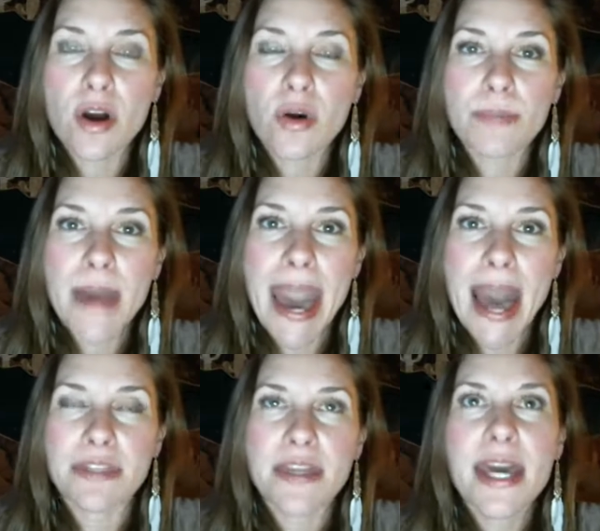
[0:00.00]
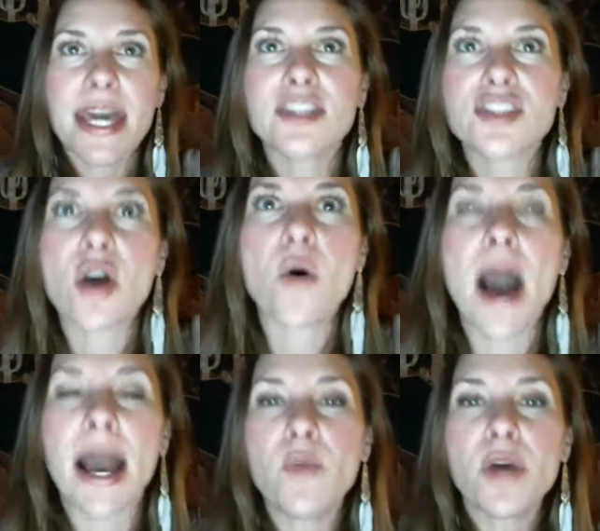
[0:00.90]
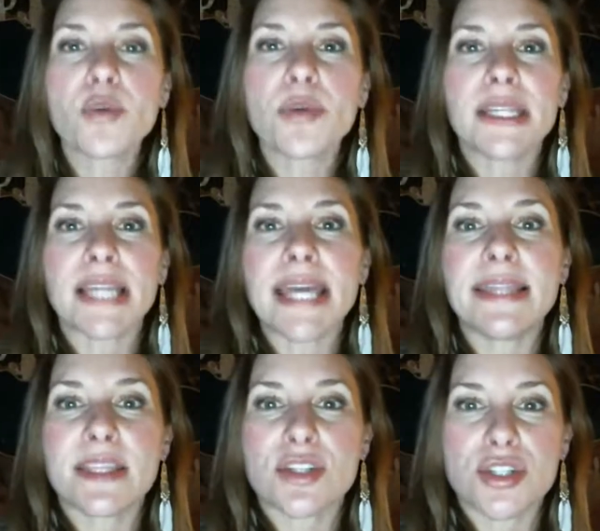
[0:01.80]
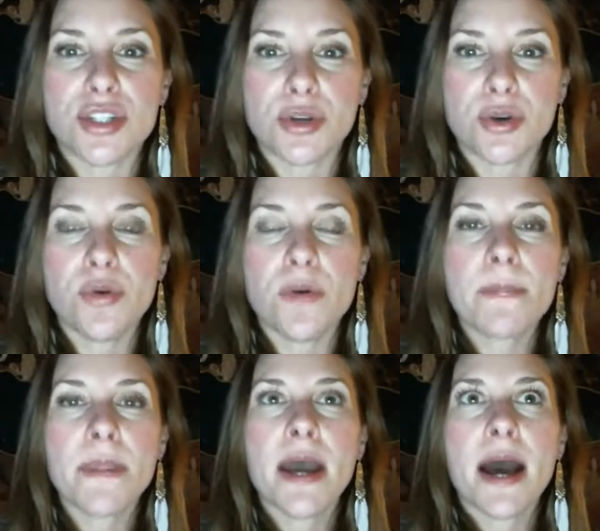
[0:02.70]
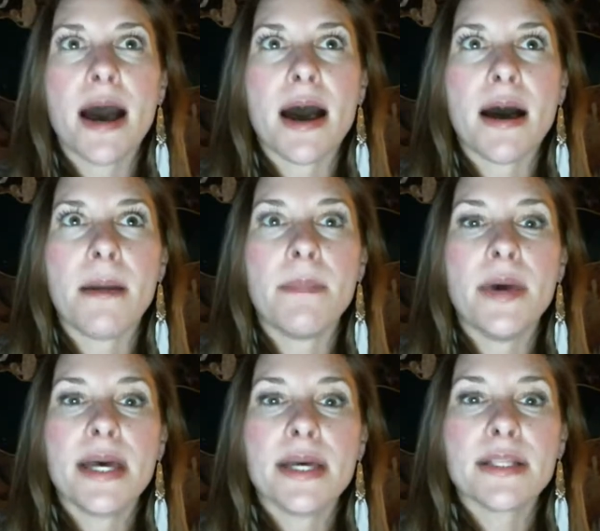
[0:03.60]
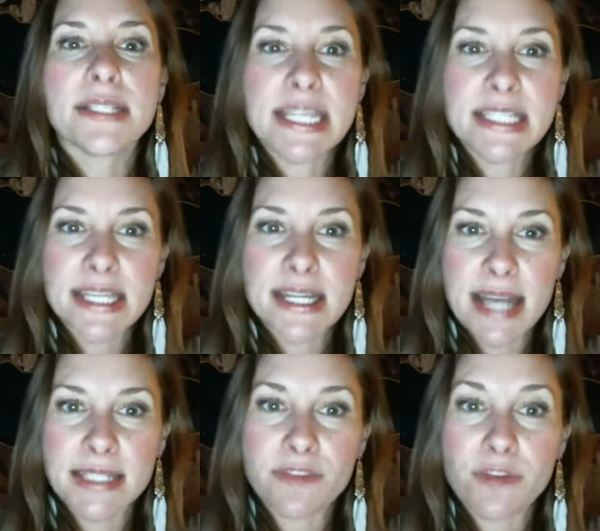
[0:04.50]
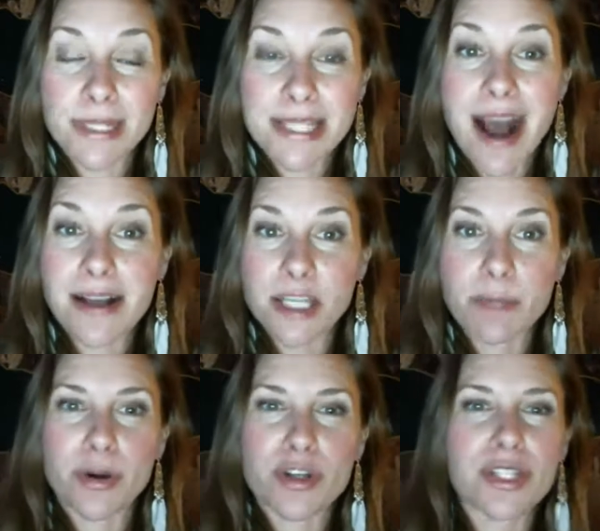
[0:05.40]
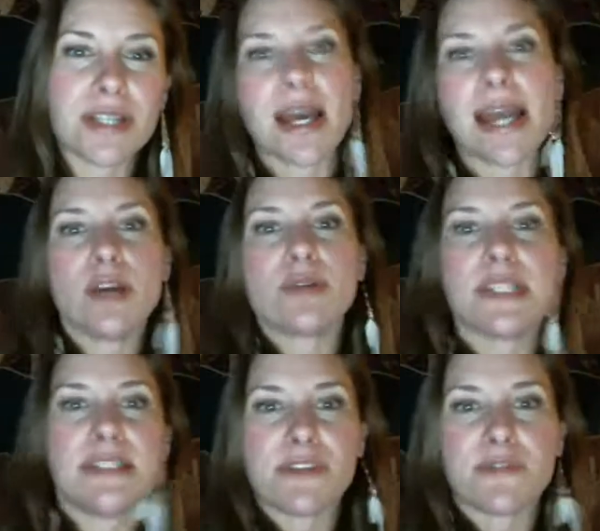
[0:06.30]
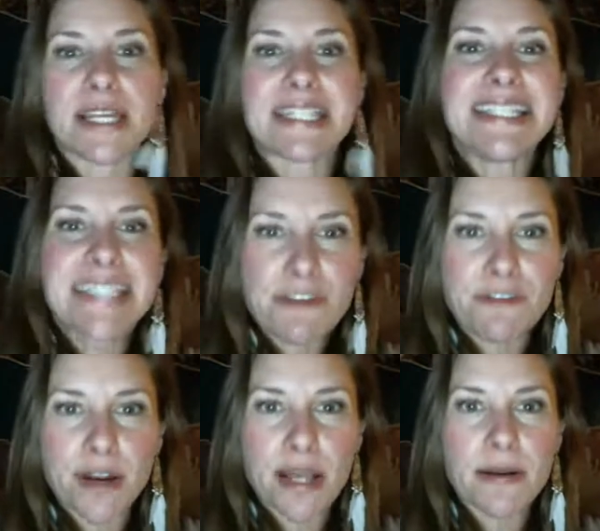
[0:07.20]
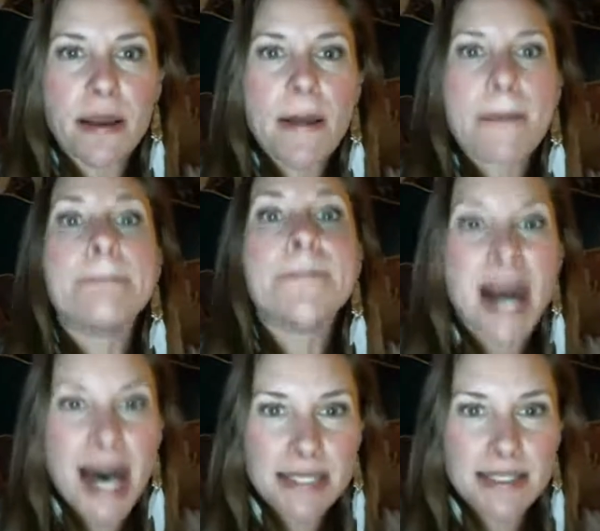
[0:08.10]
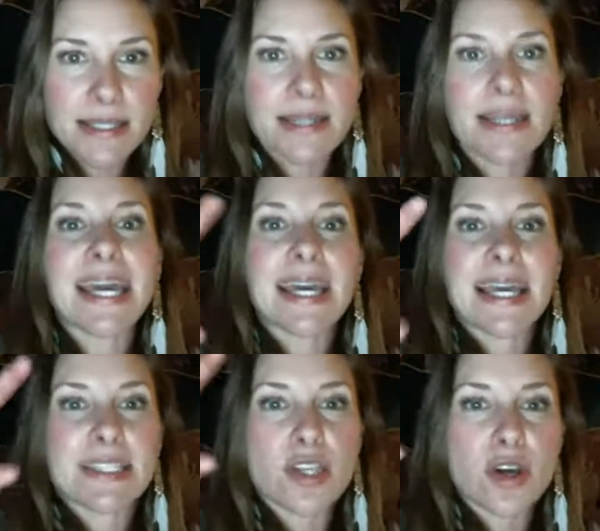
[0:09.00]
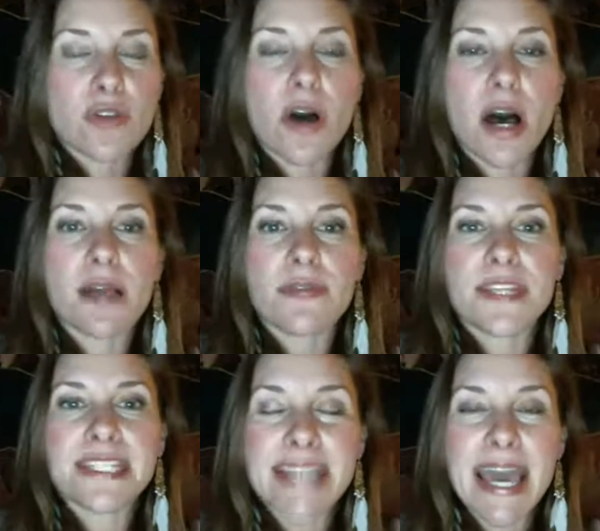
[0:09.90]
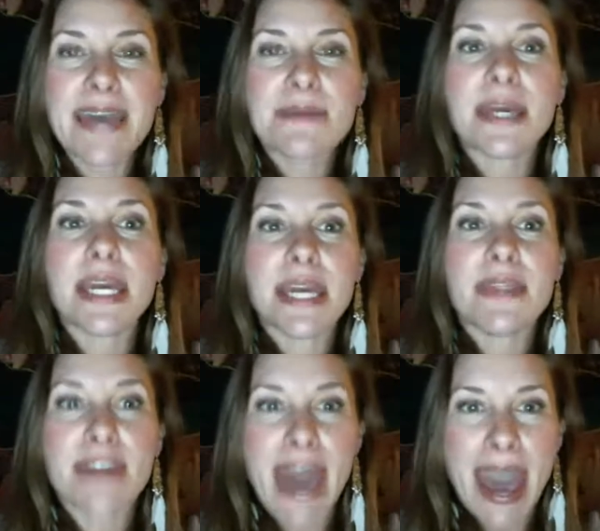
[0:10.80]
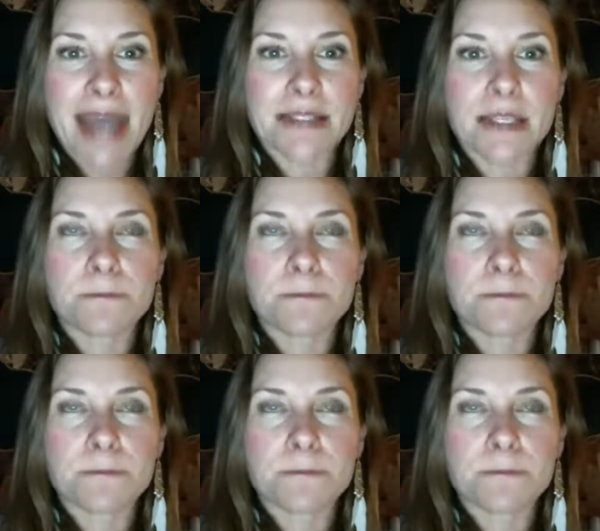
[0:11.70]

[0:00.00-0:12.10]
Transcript: their own path. And so I want to relate this to disconnecting from a toxic person. I know it's different, but it's the same in that